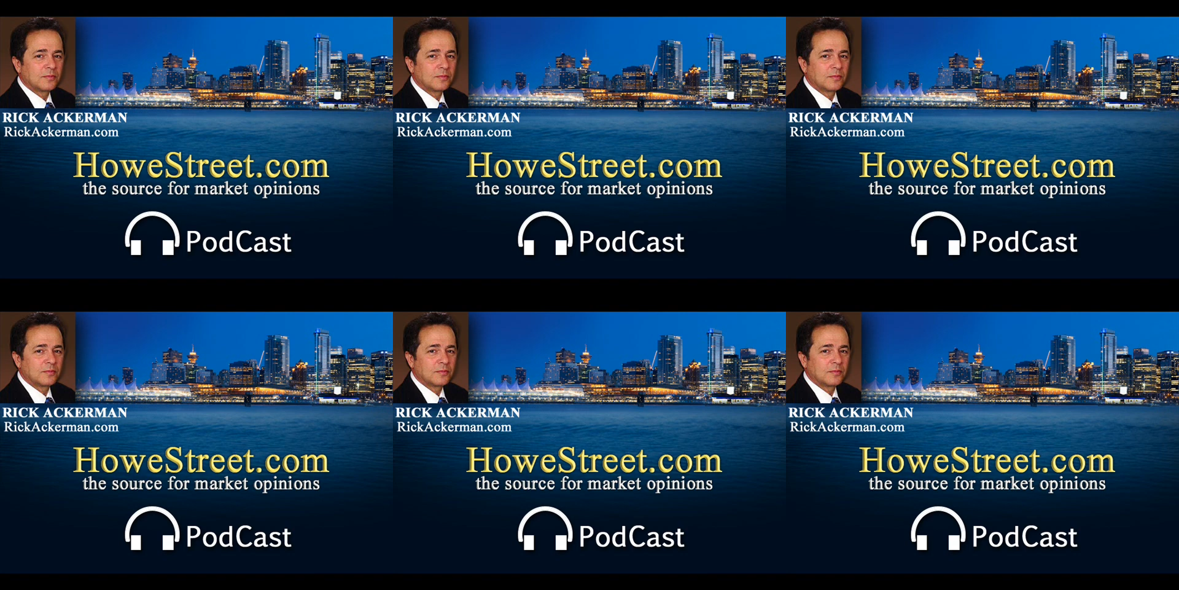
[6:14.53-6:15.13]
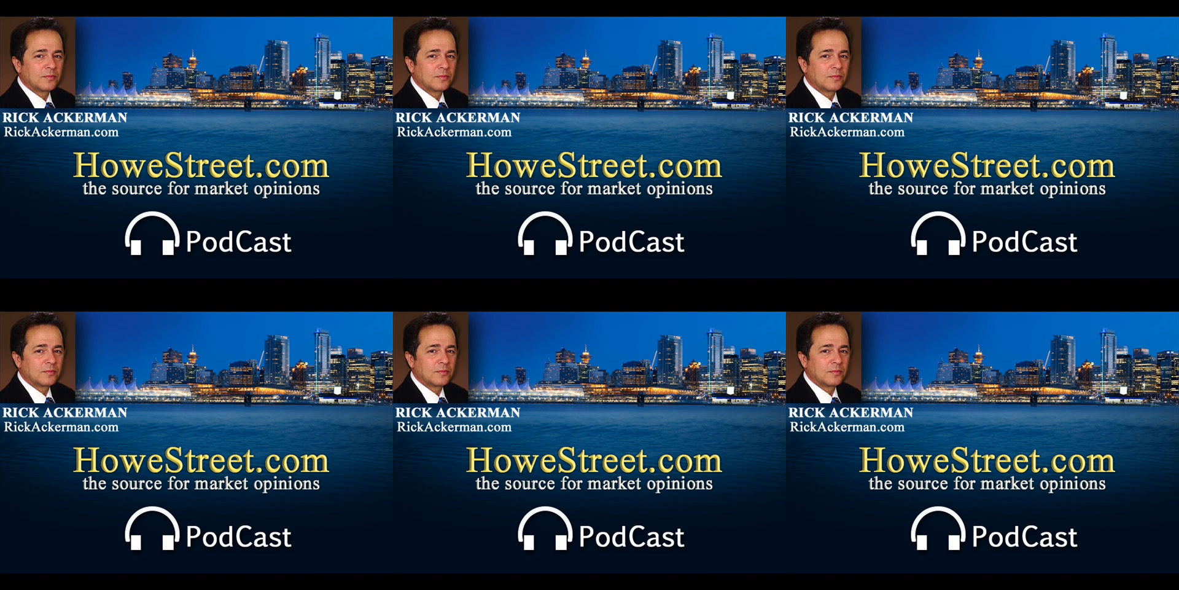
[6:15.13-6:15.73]

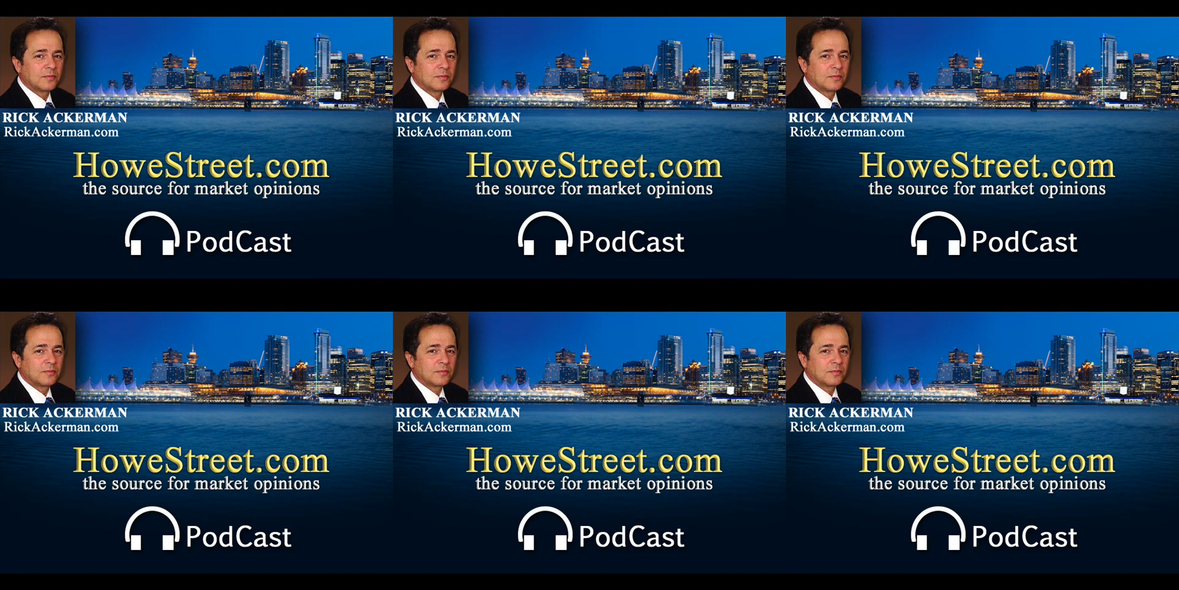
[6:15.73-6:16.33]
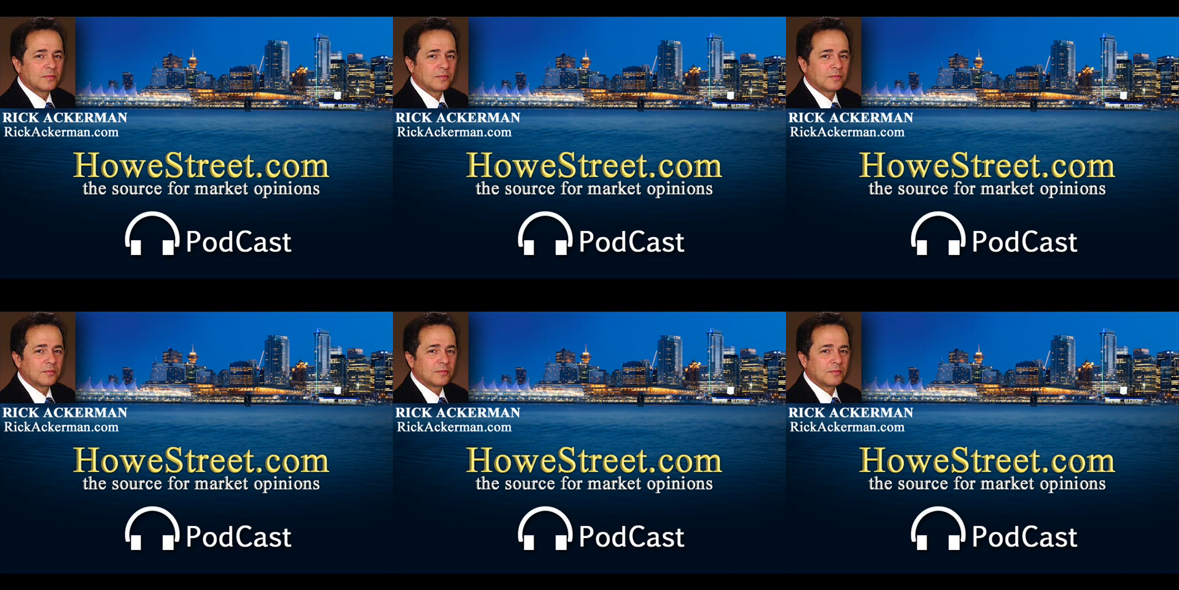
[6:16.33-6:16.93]

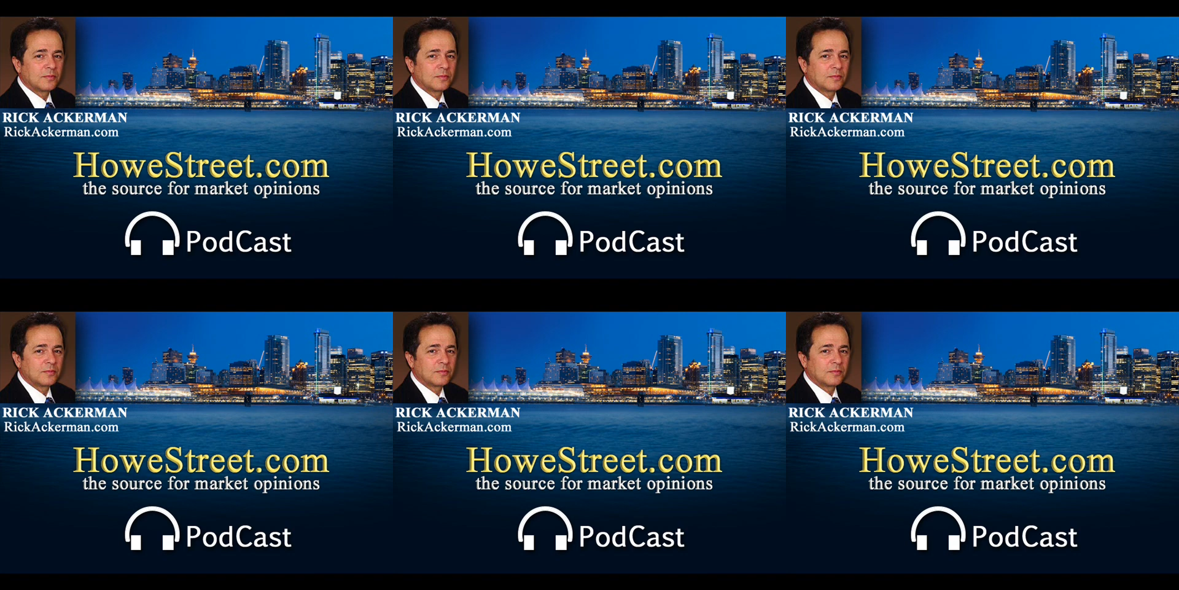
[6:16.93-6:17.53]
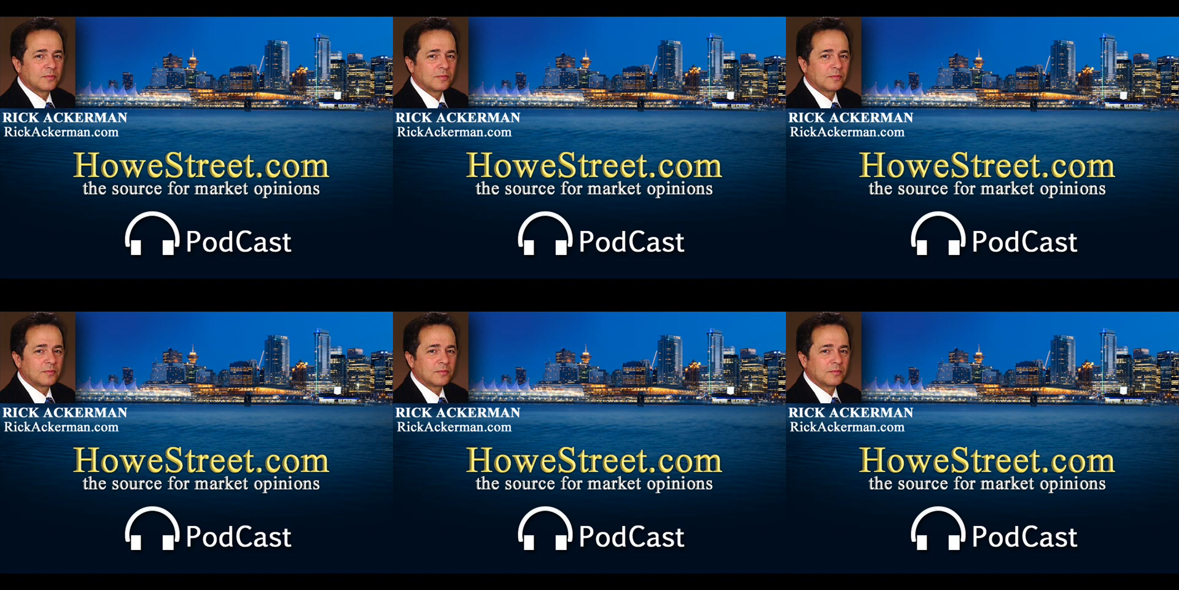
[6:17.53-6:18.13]

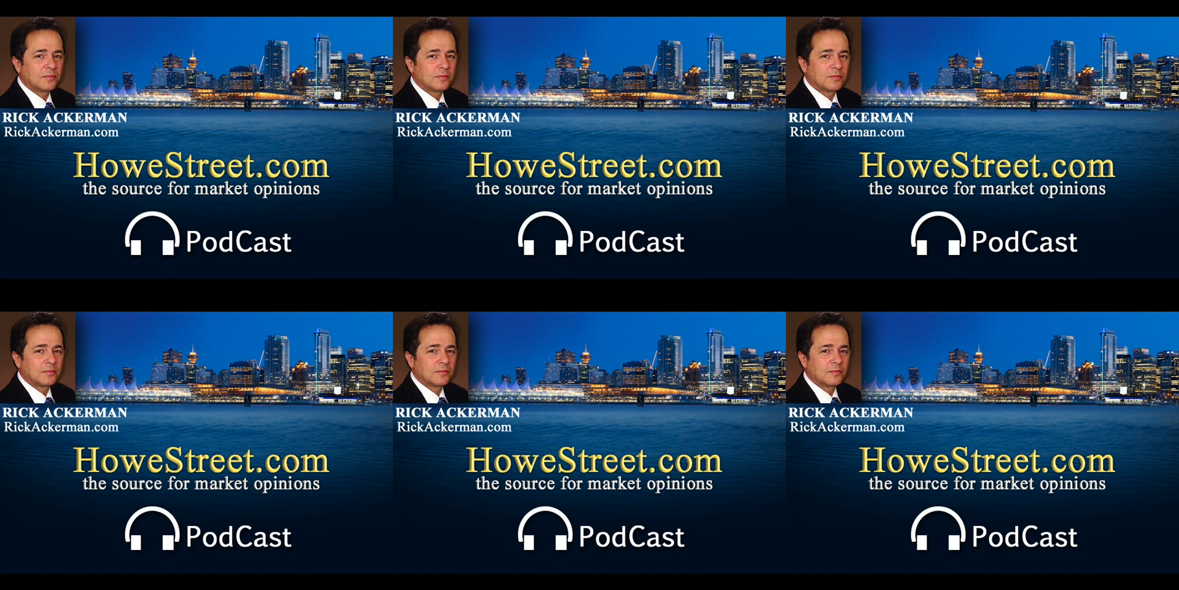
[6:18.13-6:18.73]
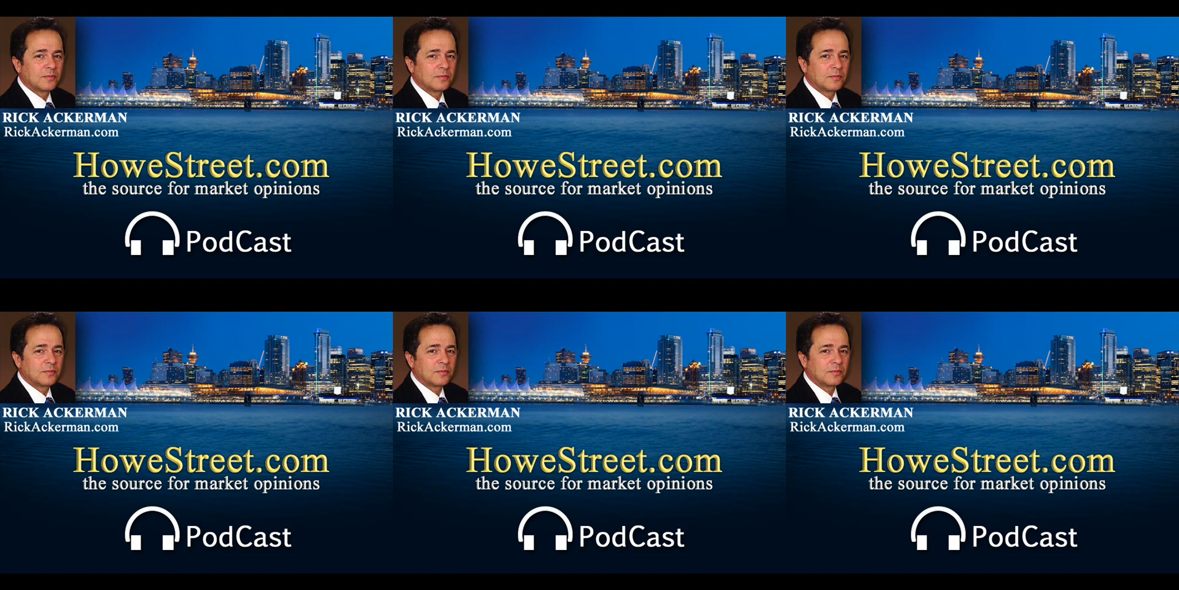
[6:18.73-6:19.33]

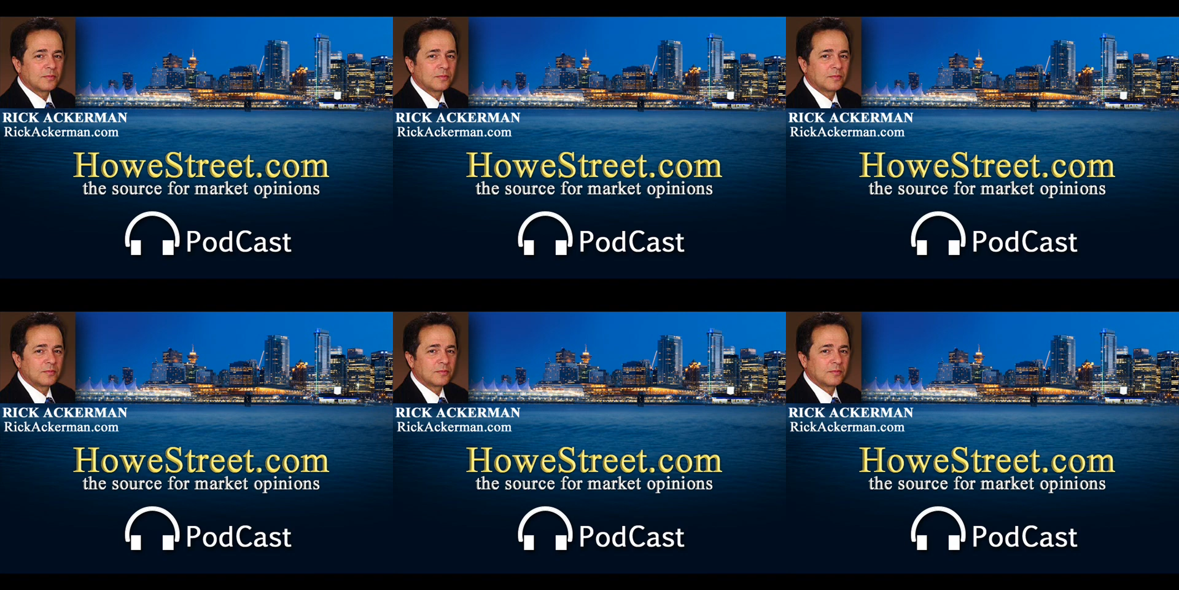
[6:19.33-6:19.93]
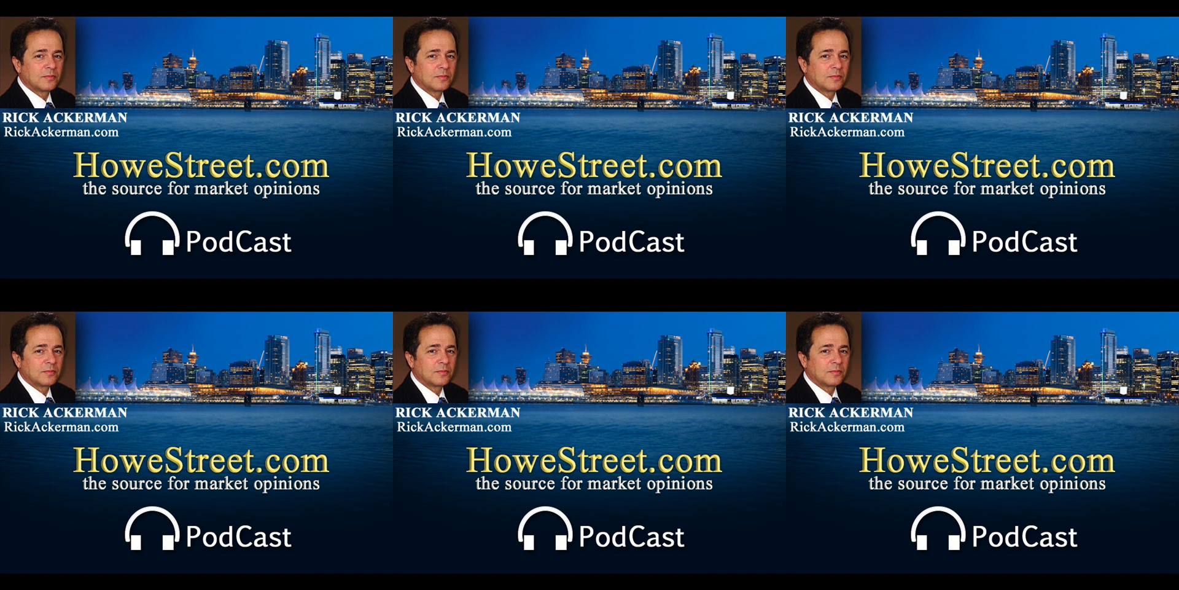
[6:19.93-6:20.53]

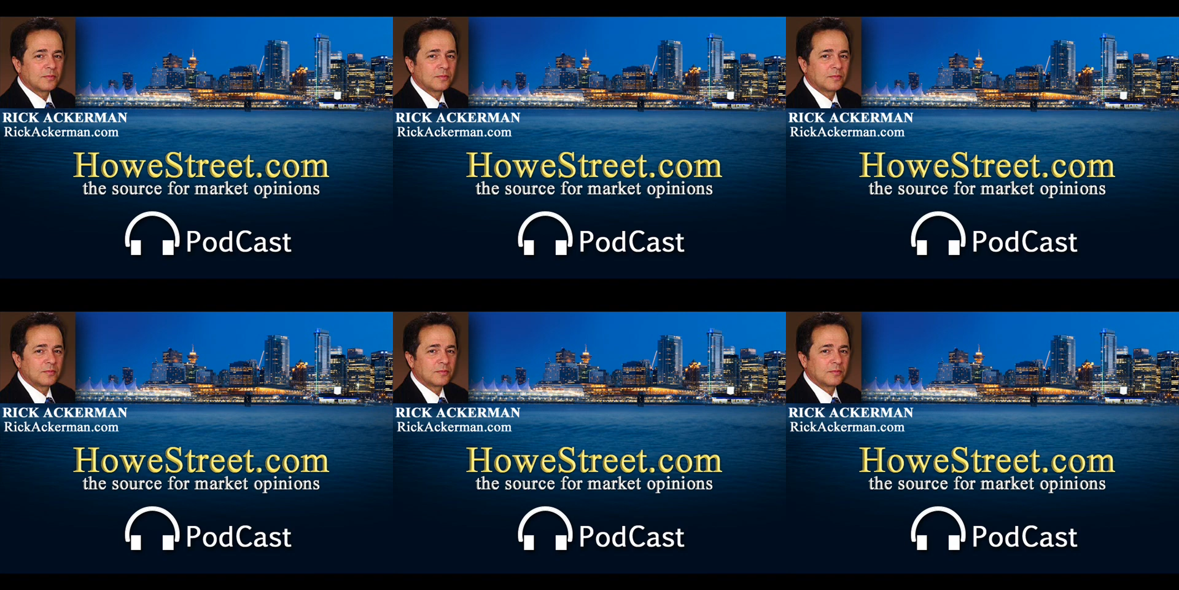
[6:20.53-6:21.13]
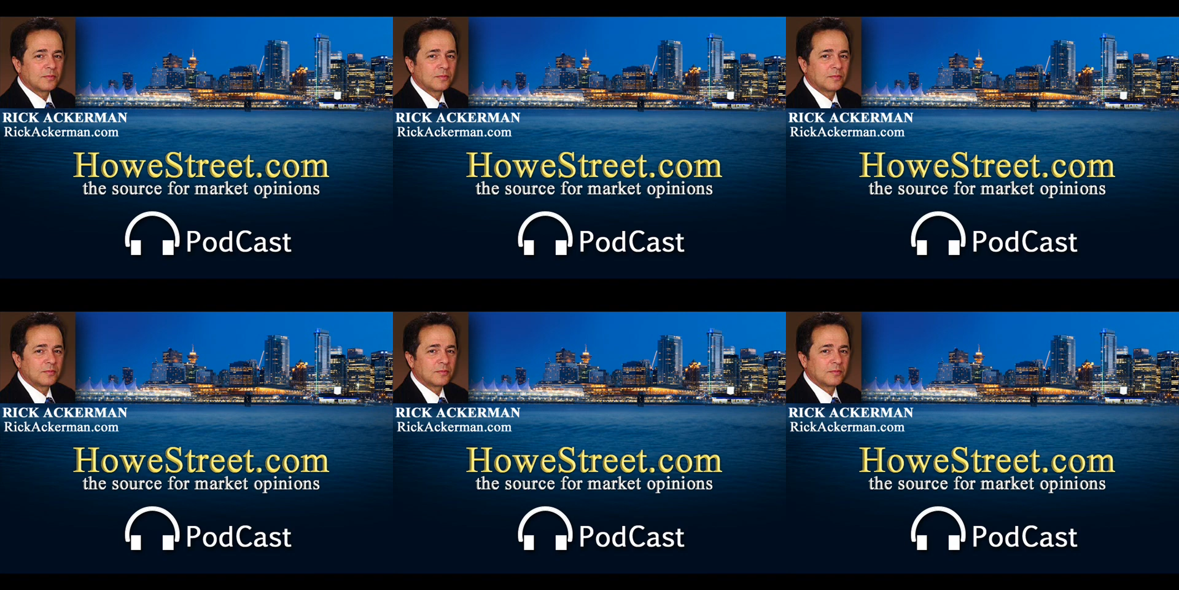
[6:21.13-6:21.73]

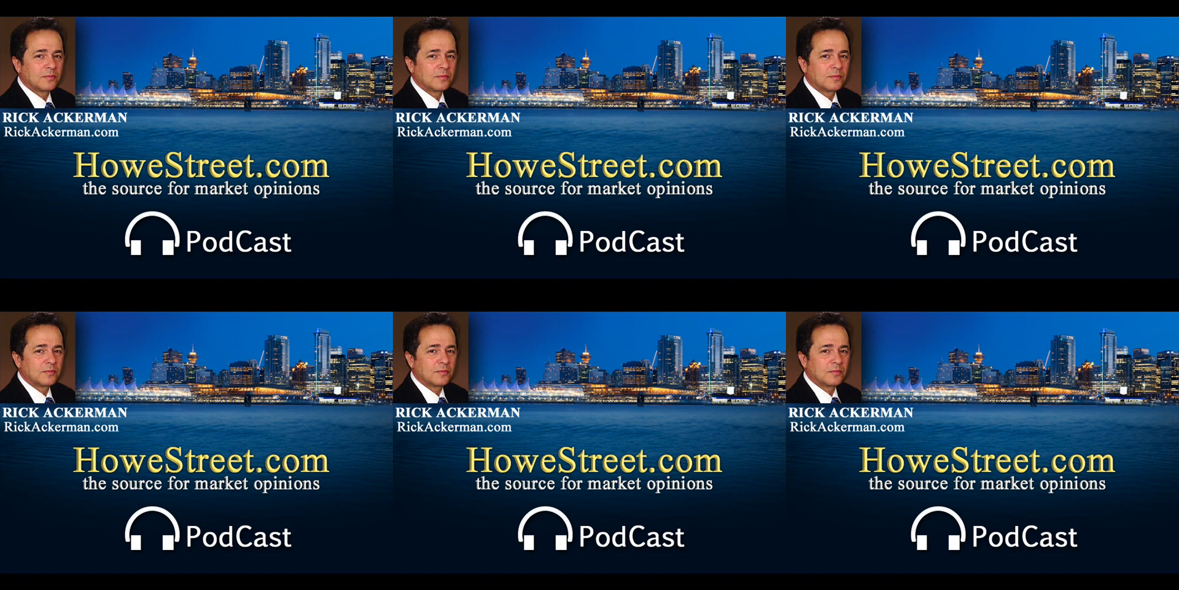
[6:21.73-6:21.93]
(no lip movement)